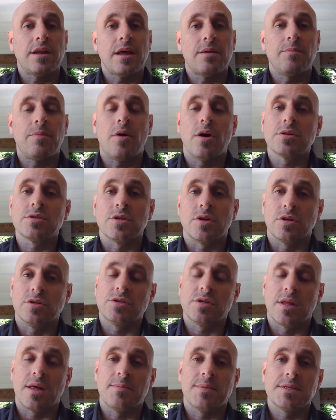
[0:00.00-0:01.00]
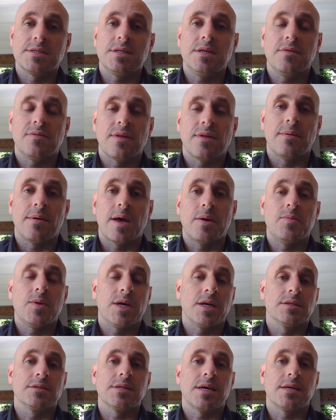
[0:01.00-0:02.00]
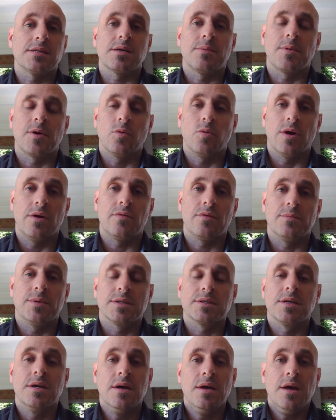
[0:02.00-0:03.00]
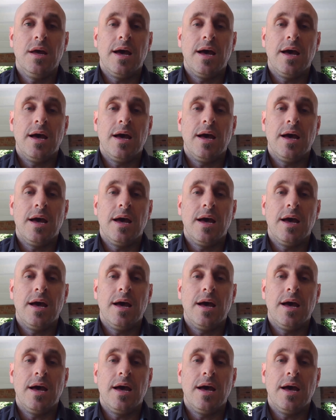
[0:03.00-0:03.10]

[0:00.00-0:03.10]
and pass it on to them, and see maybe can take something away from it.